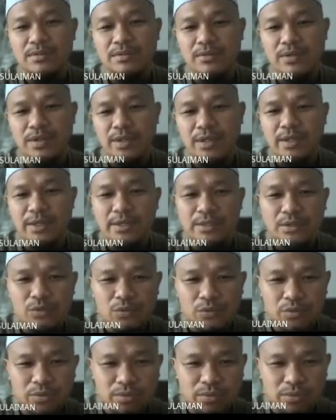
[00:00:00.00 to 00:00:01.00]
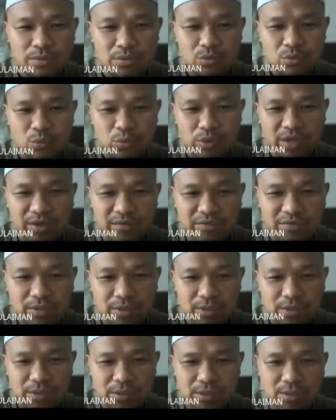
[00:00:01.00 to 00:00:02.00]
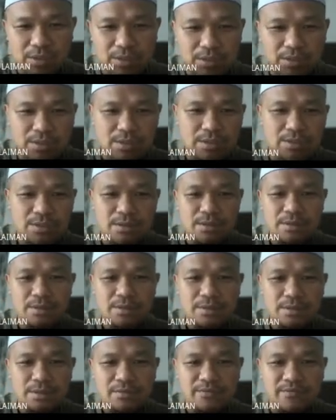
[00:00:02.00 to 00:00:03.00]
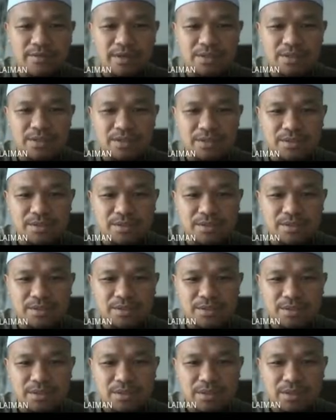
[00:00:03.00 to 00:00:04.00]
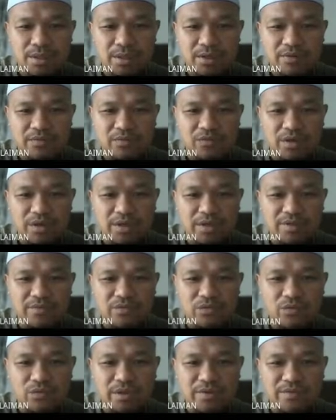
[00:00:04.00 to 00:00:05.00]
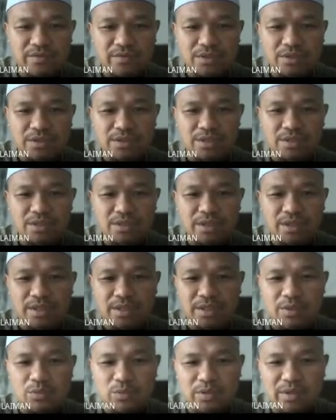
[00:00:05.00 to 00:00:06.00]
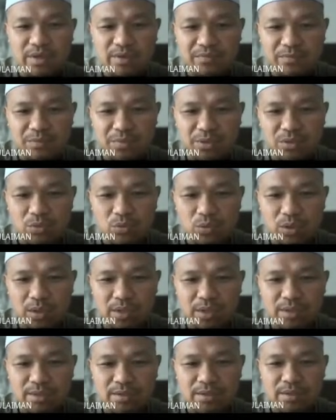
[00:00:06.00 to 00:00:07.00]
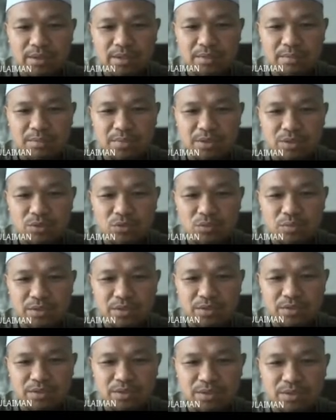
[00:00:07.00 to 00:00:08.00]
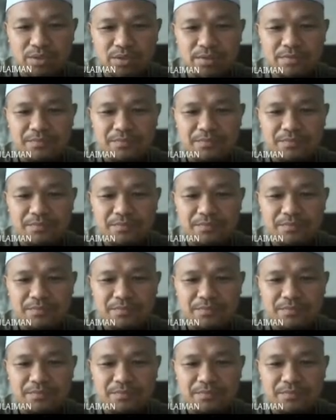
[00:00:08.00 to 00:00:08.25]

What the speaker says: Okay, so we have 3 functions, f1, f2, f3, and then we have p1 and p2, p3.